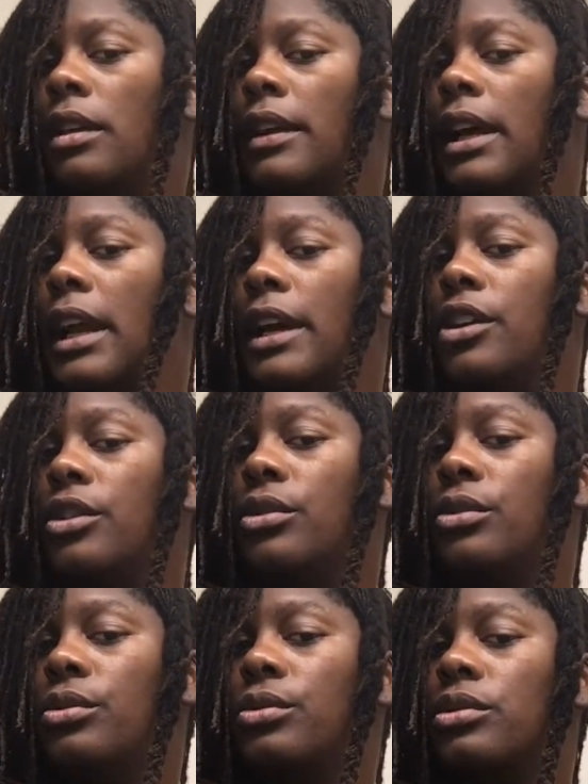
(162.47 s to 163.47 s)
that I
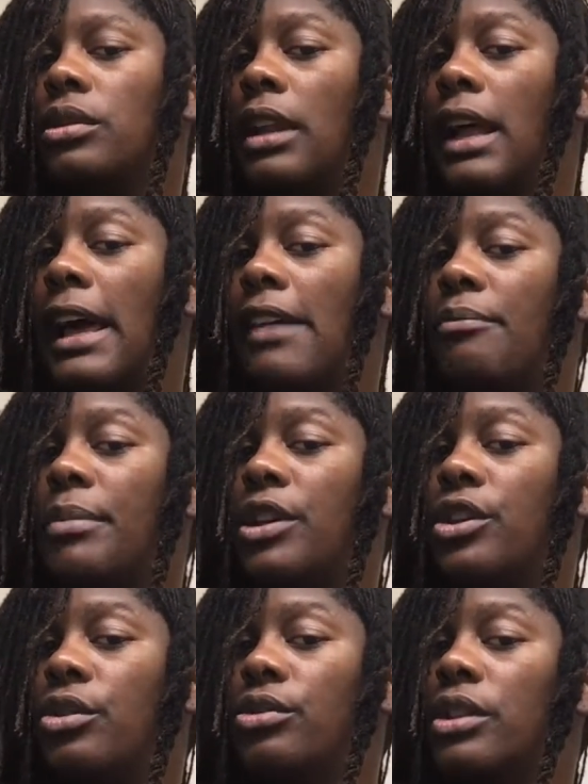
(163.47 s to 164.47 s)
have
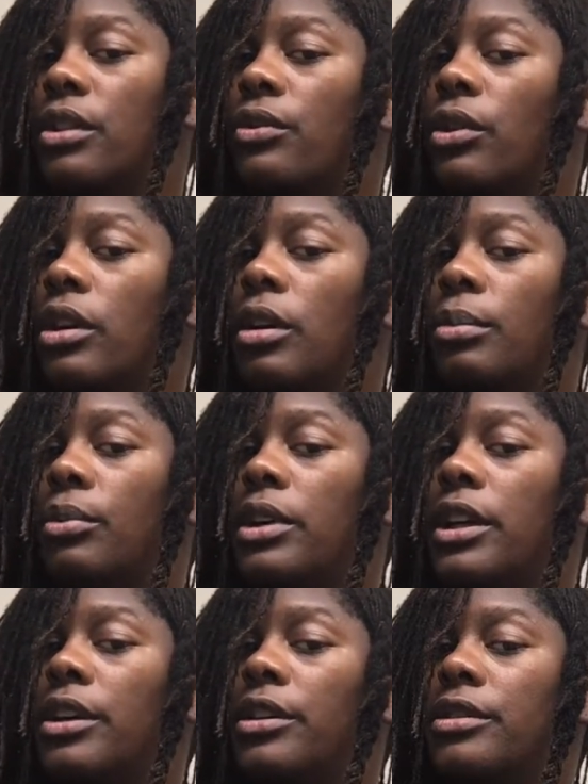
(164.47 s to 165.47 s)
been using for a couple
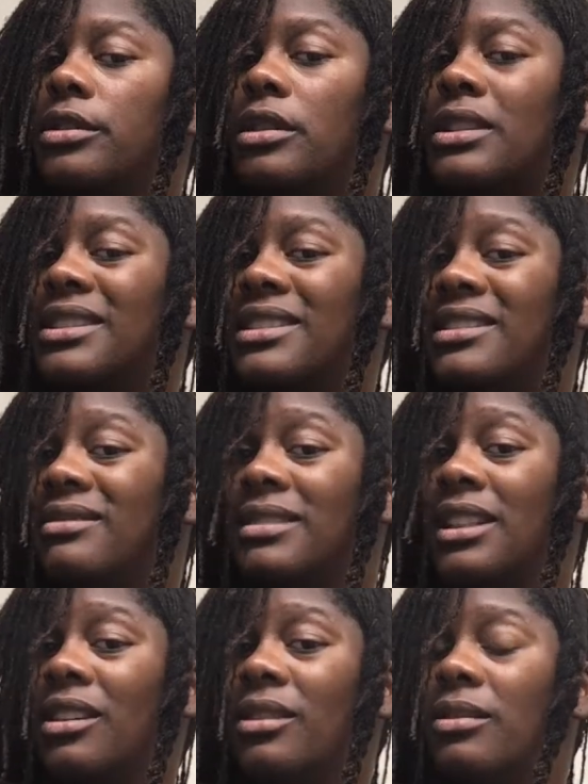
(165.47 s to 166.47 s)
years because,
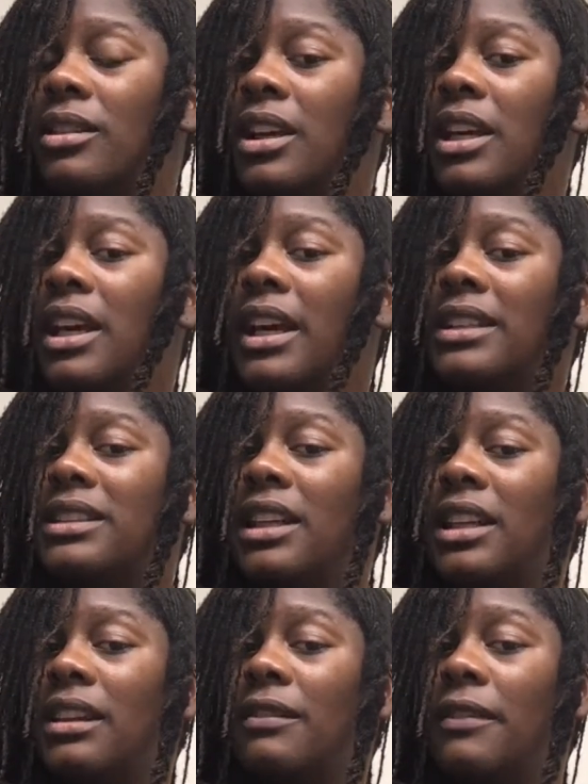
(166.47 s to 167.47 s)
you know, it's
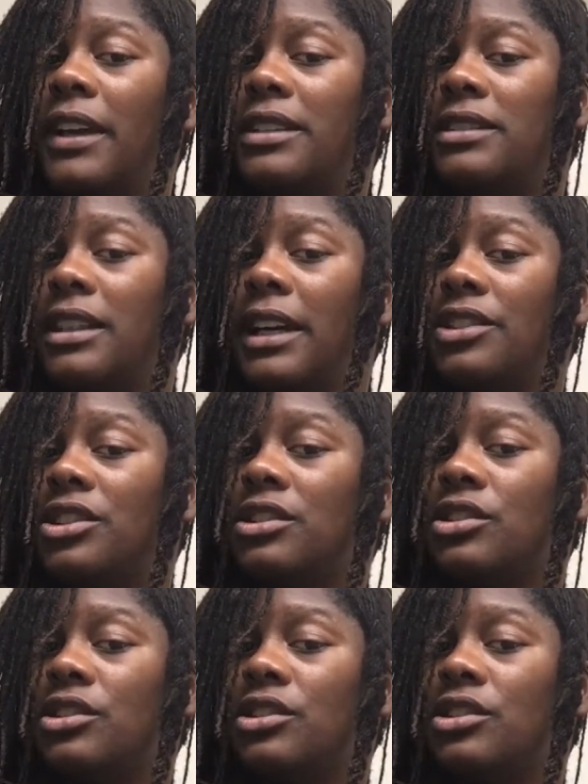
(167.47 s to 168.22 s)
nothing fancy. I